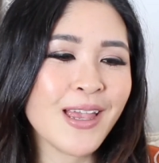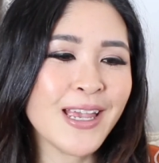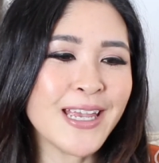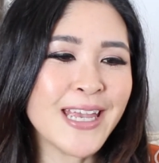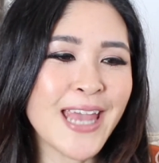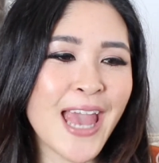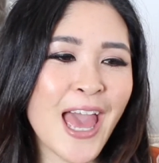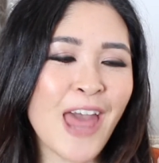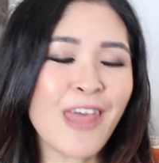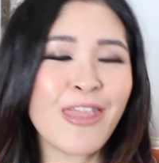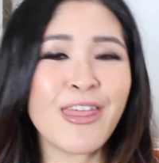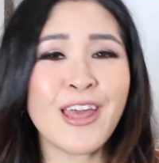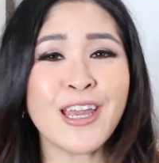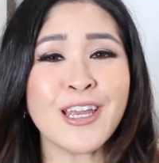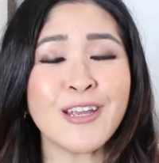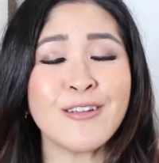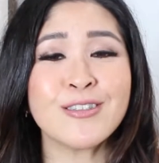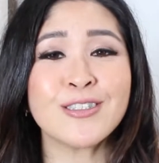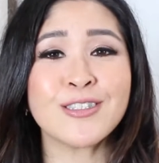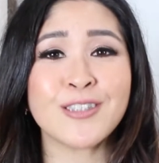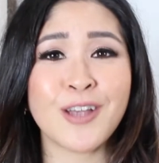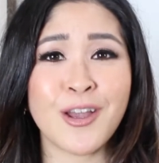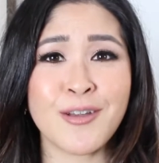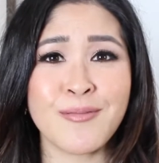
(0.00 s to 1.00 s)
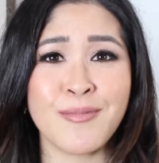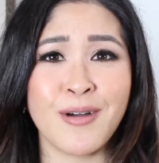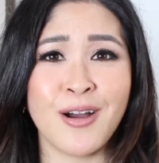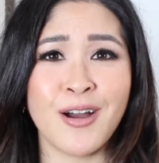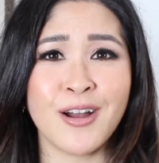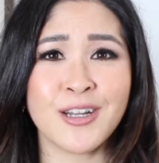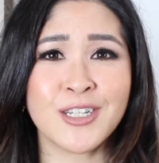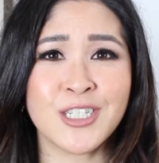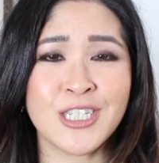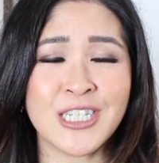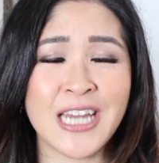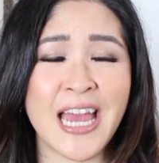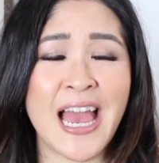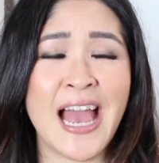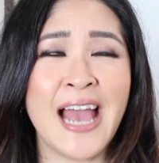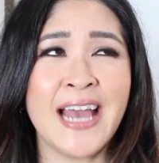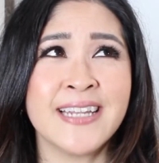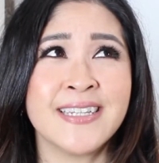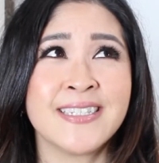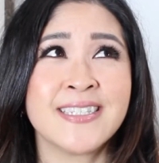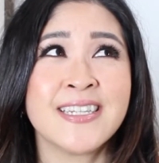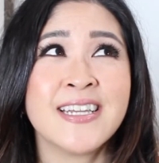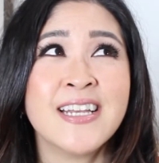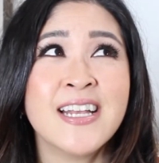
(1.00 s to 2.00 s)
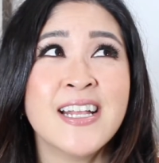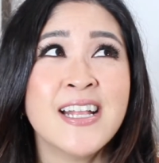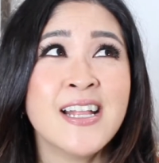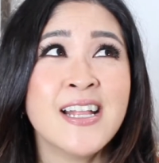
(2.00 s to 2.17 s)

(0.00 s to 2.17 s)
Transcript: yeah thank you so much and